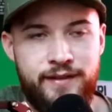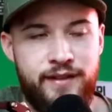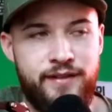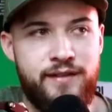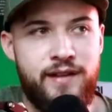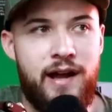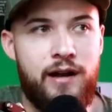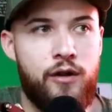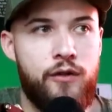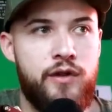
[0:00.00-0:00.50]
he's
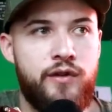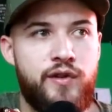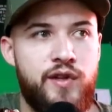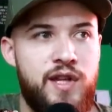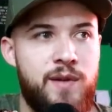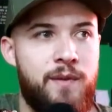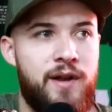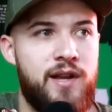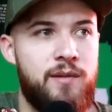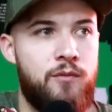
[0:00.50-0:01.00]
not on the
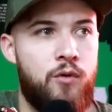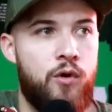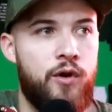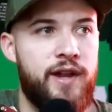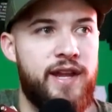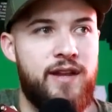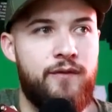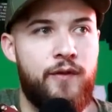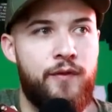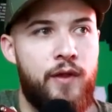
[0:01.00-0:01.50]
team anymore
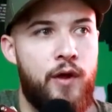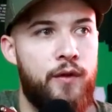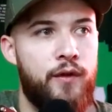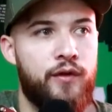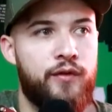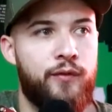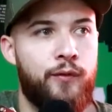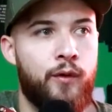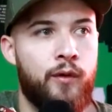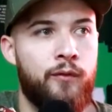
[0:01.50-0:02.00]
even though
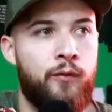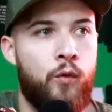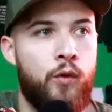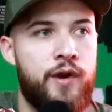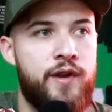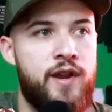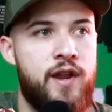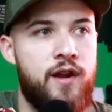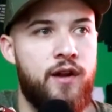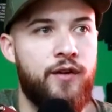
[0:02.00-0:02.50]
there's four
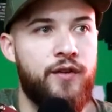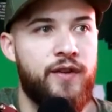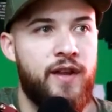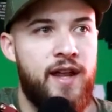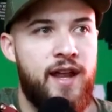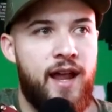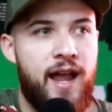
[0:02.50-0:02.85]
void years